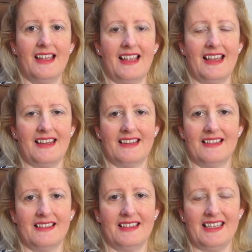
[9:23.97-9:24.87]

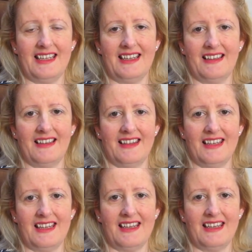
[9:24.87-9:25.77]
And yeah,
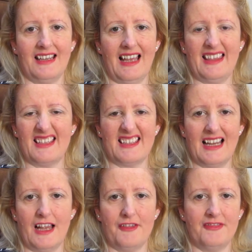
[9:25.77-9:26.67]
the other
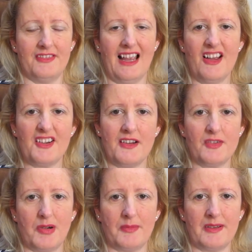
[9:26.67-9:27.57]
stuff that I know,
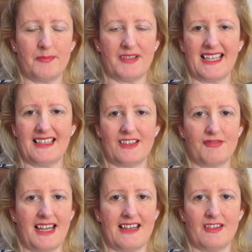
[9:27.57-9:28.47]
it's probably pranks,
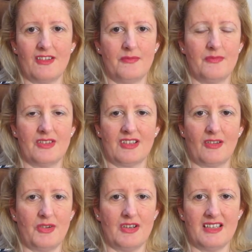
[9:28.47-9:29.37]
randoms,
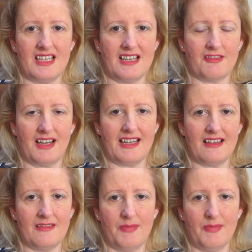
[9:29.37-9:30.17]
computer generated,